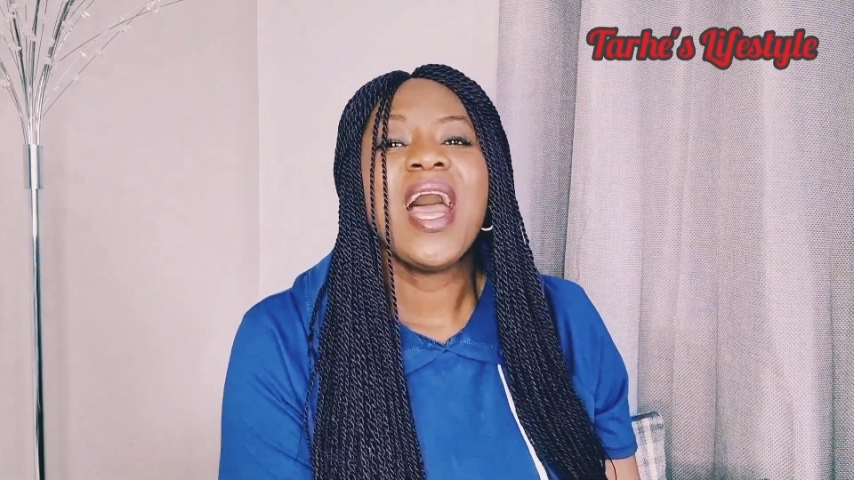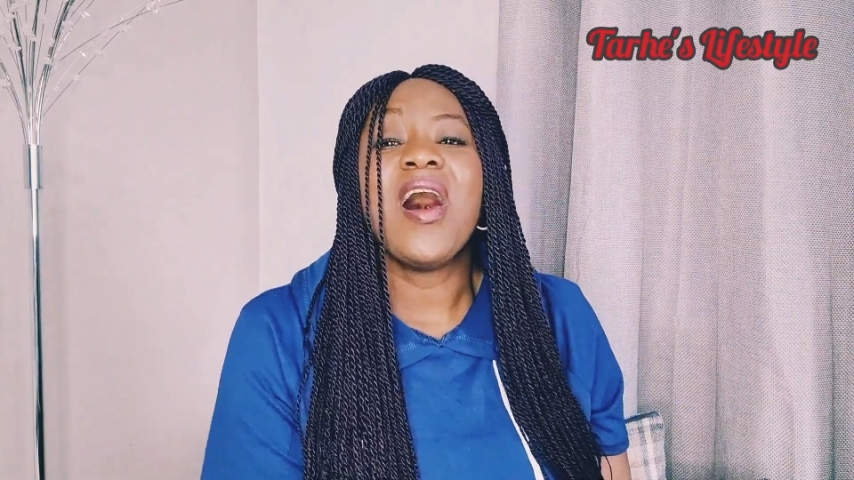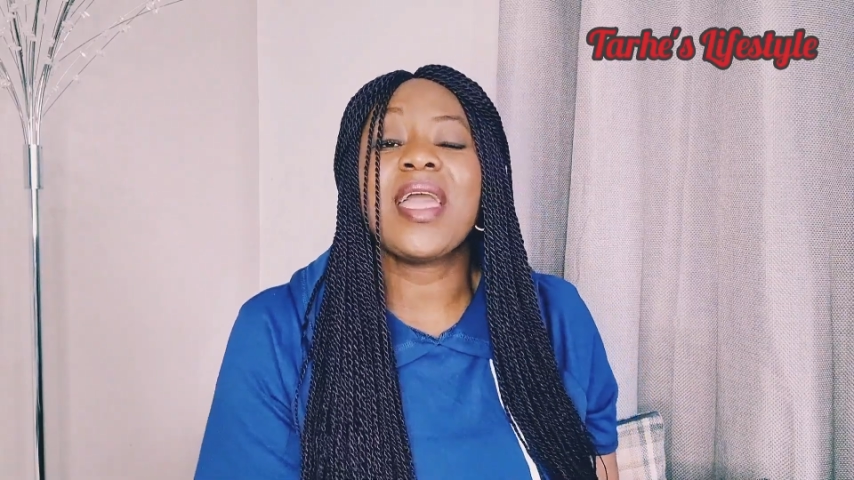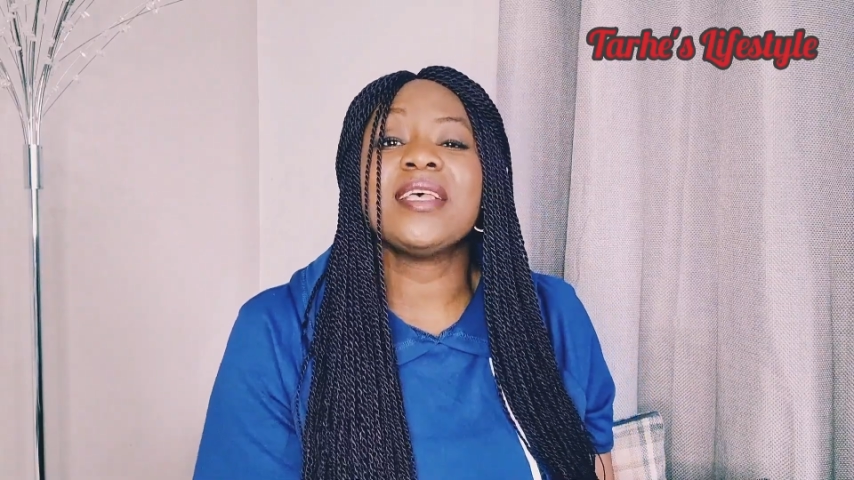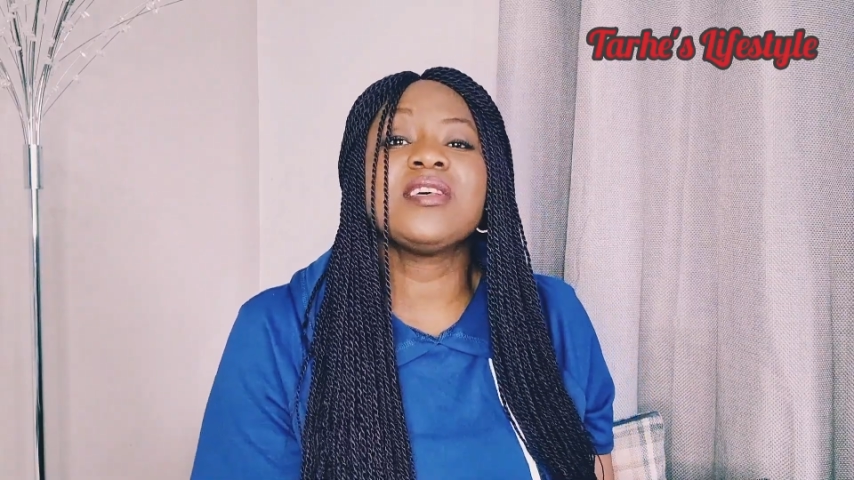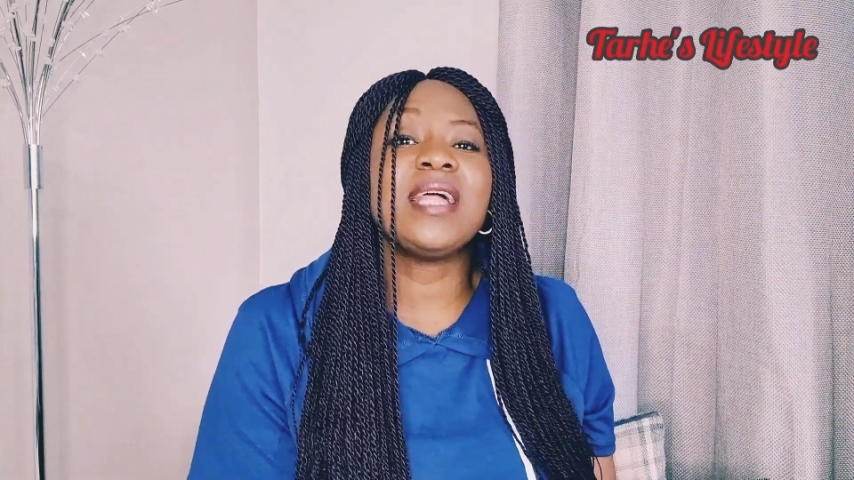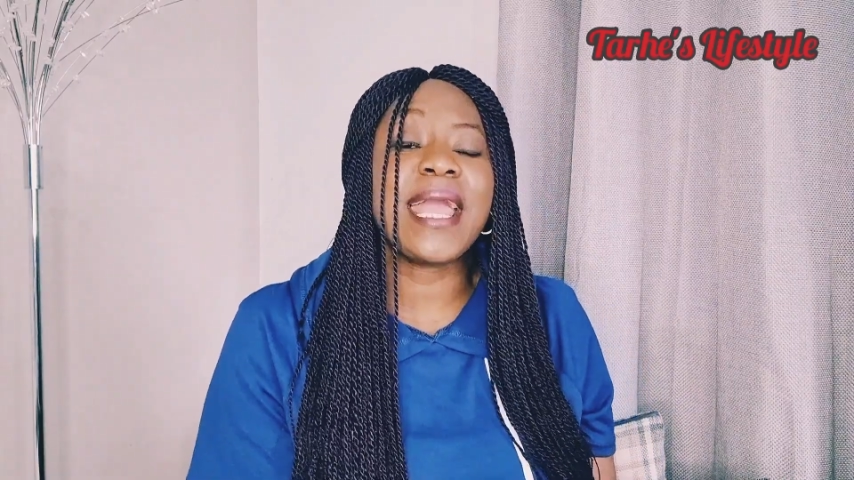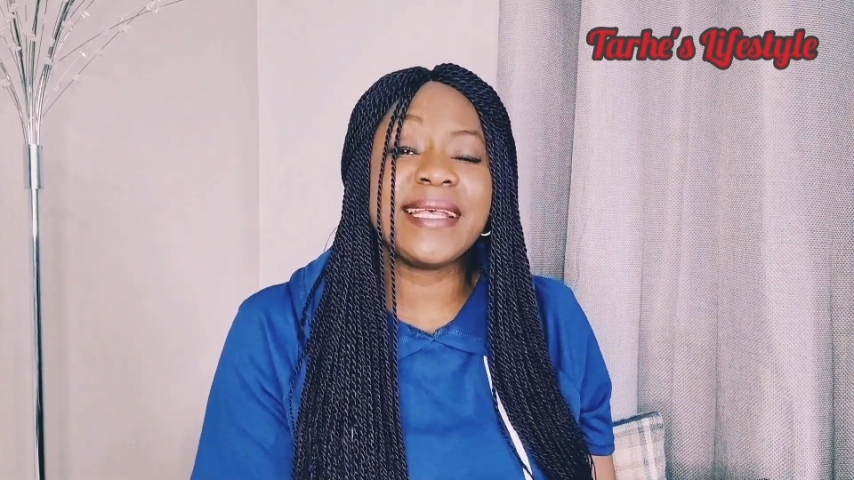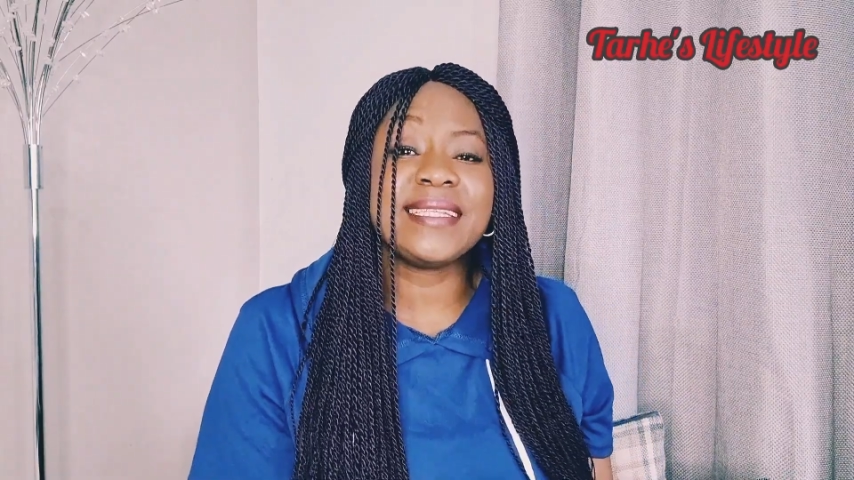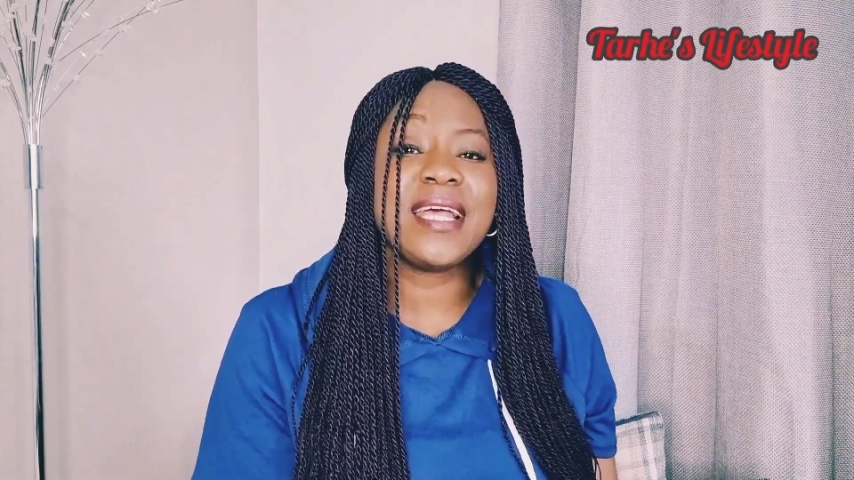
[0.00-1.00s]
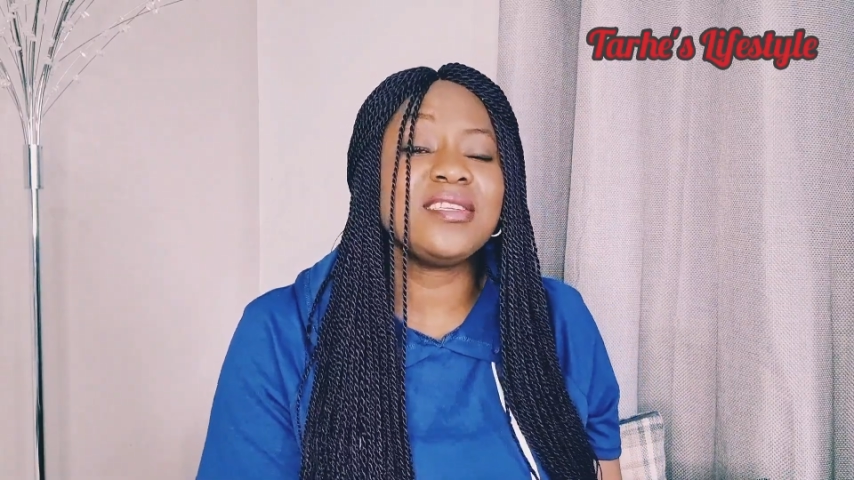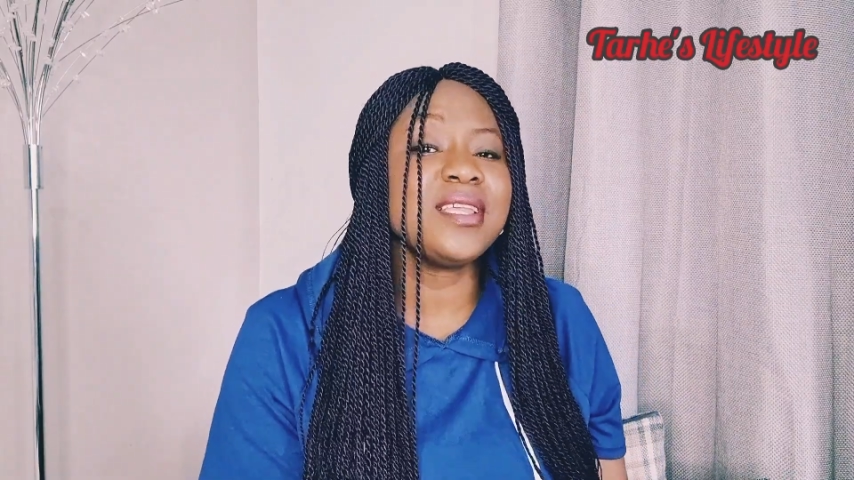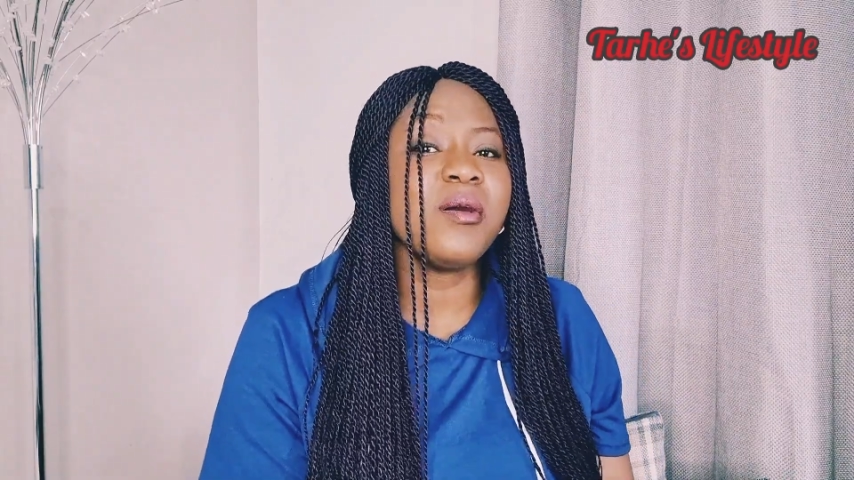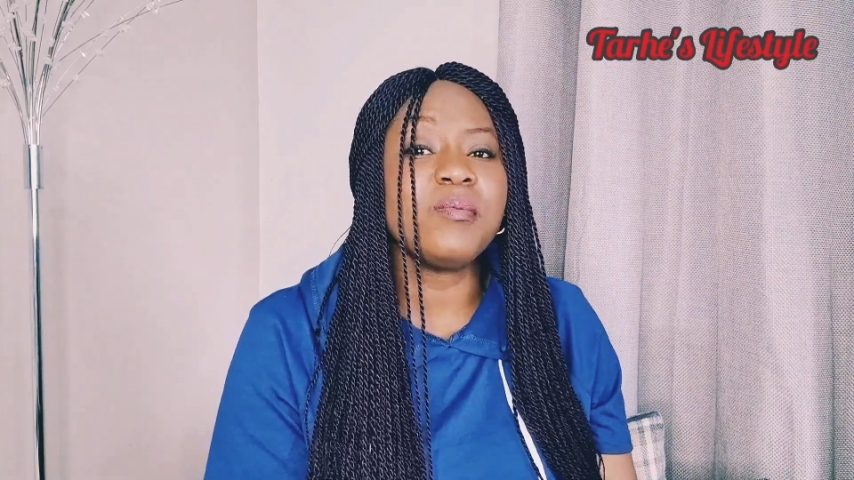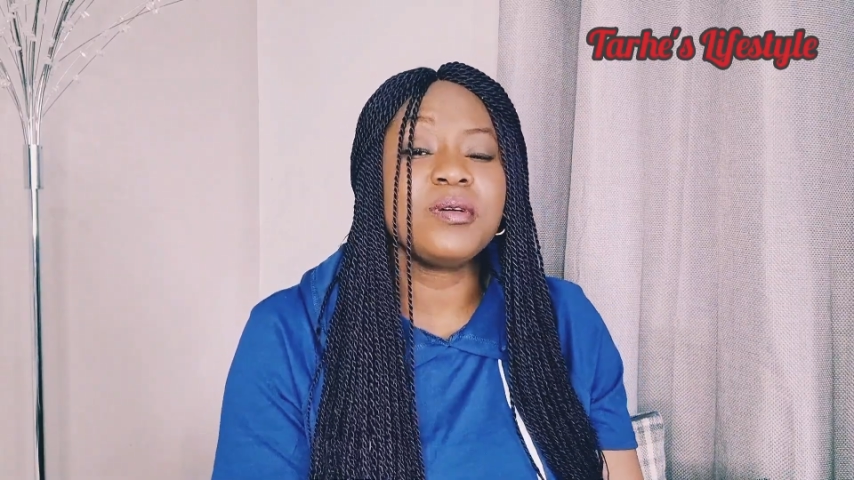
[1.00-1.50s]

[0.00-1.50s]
Okay, so like I said, today we're